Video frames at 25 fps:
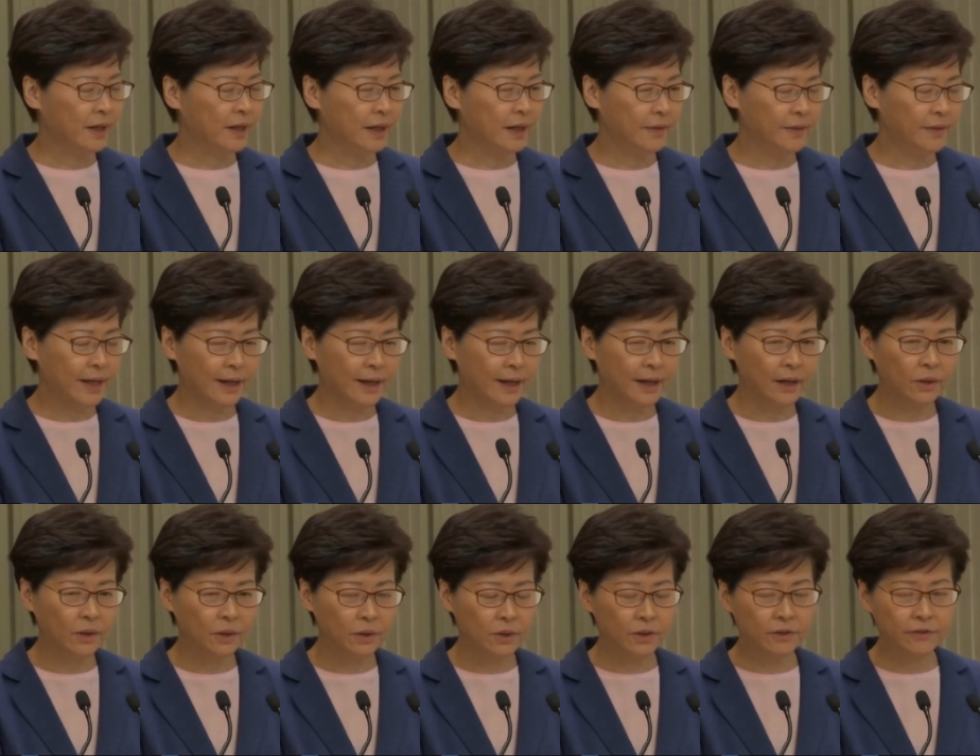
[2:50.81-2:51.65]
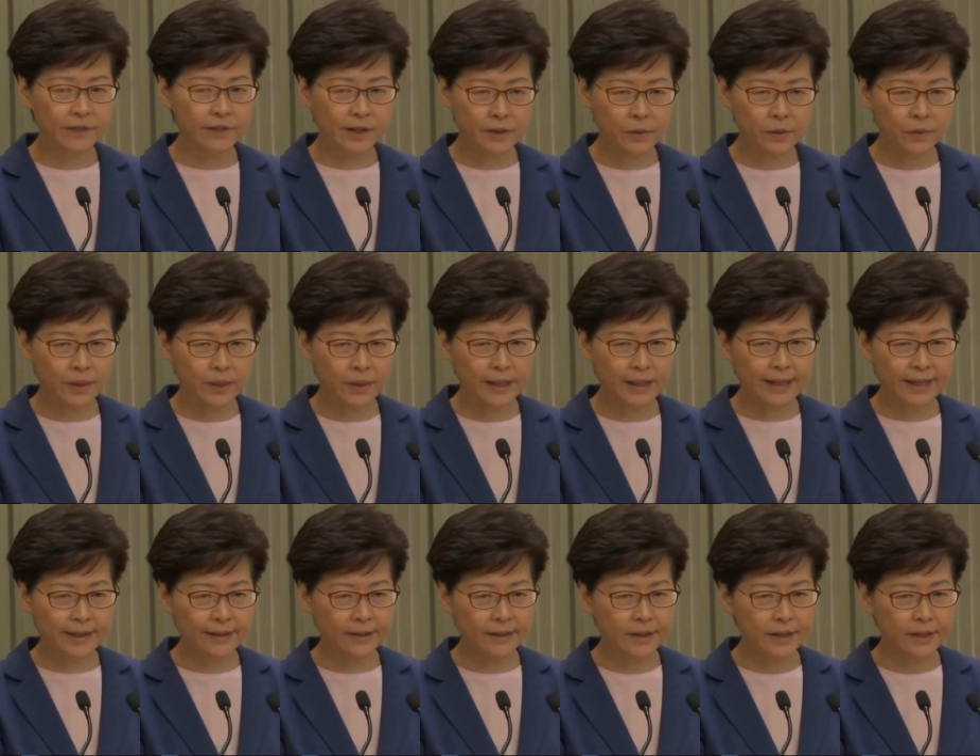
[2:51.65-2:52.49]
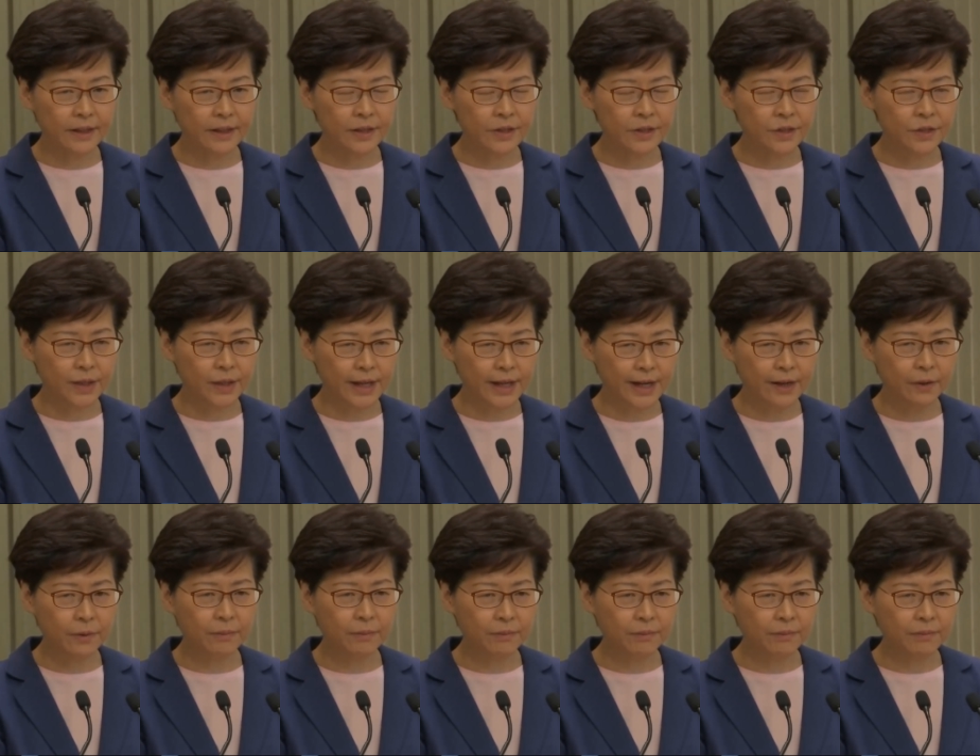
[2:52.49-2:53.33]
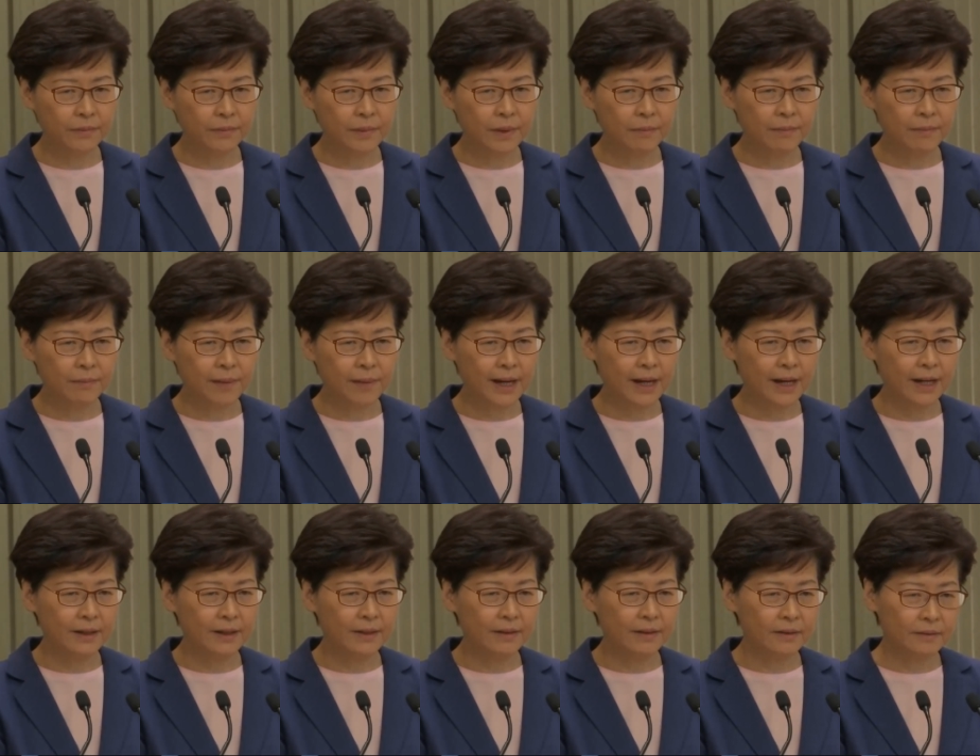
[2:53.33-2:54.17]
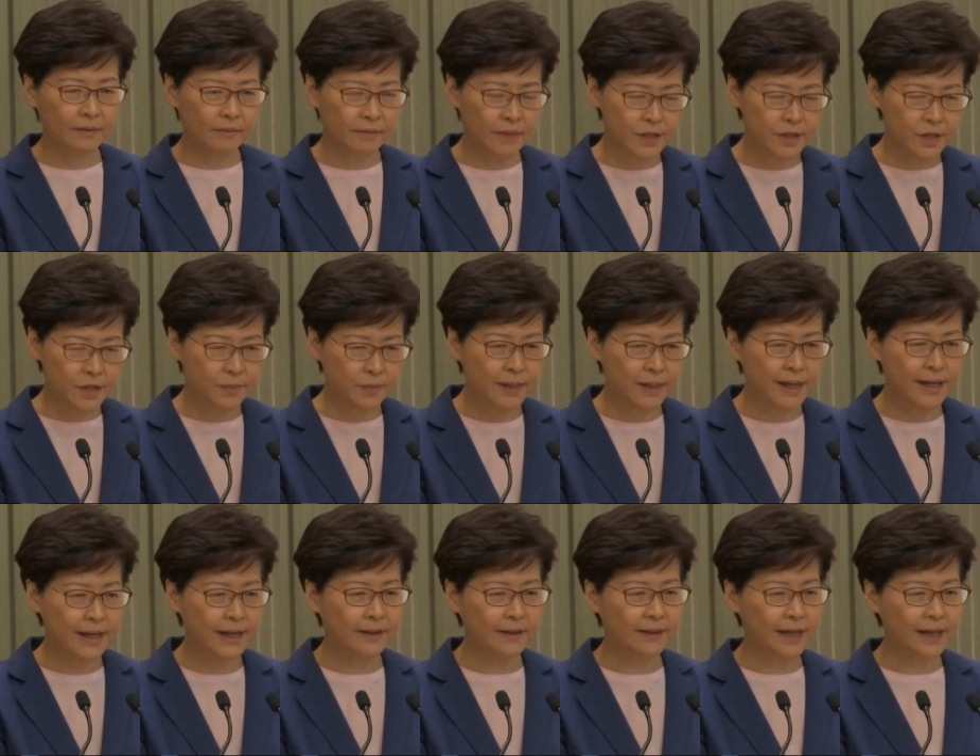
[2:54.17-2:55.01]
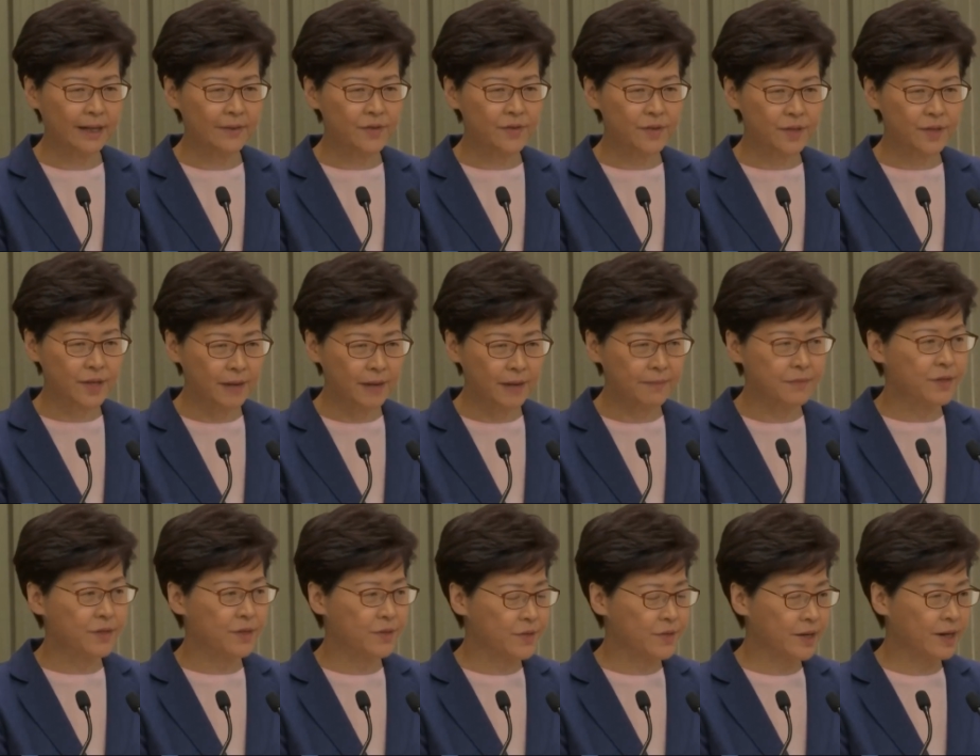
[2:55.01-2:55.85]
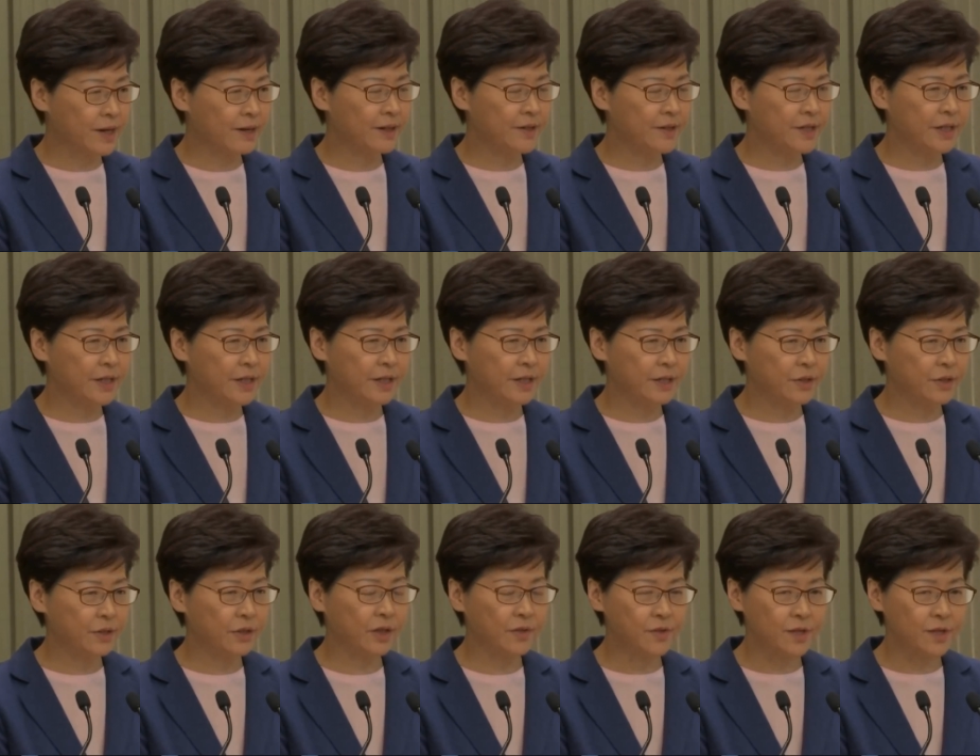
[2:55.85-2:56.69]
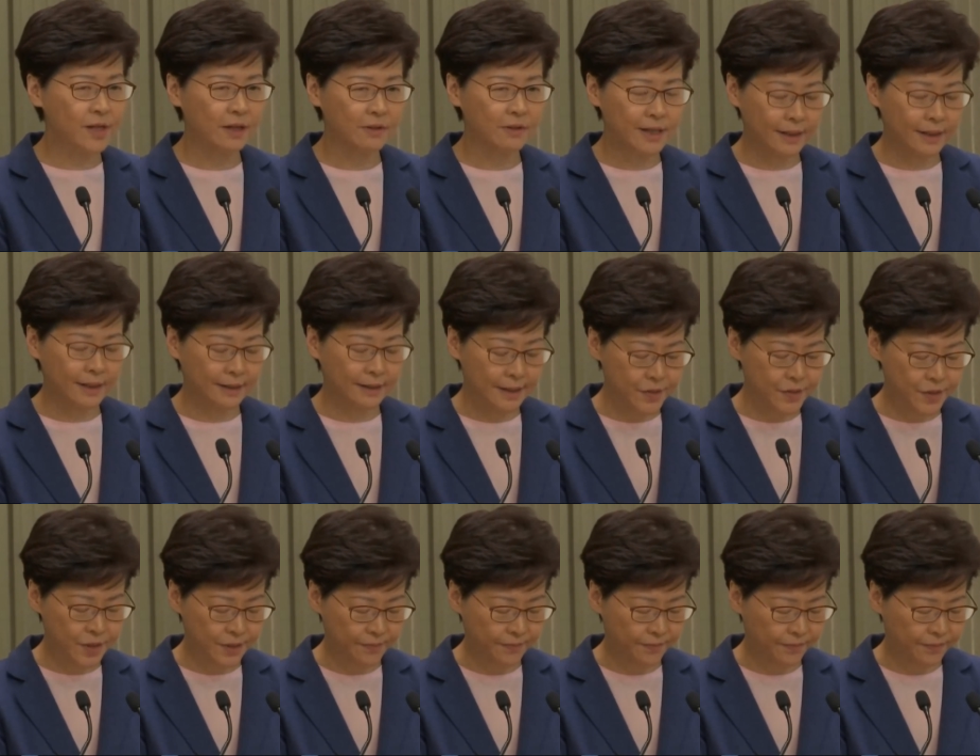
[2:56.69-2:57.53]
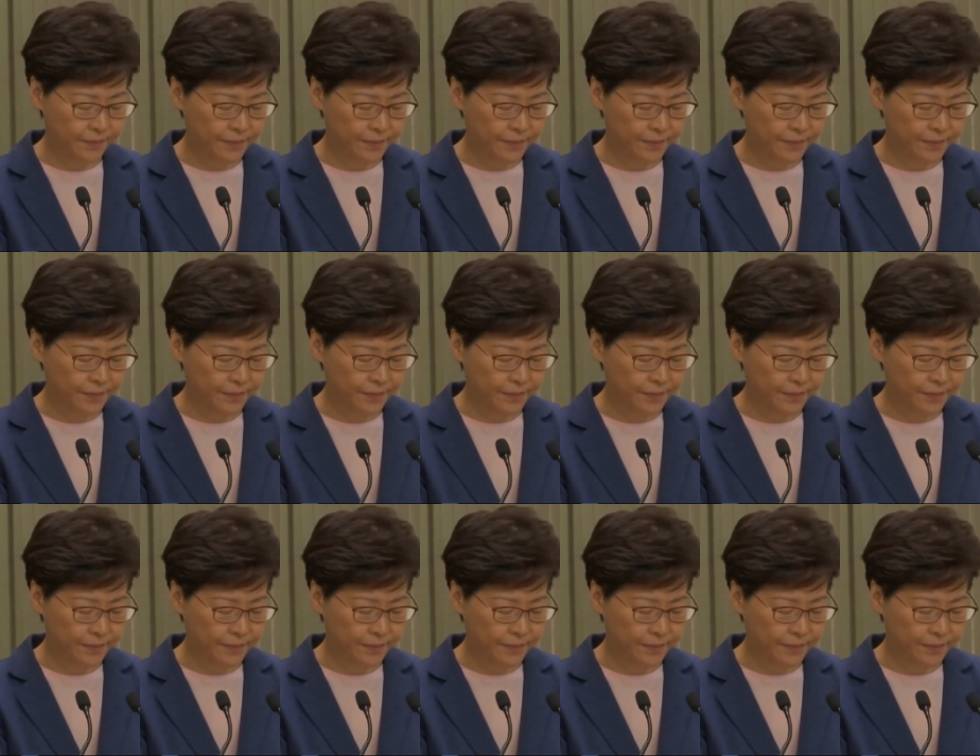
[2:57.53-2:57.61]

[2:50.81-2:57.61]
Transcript: And they are all very willing to help by displaying that same sincerity to consult and listen.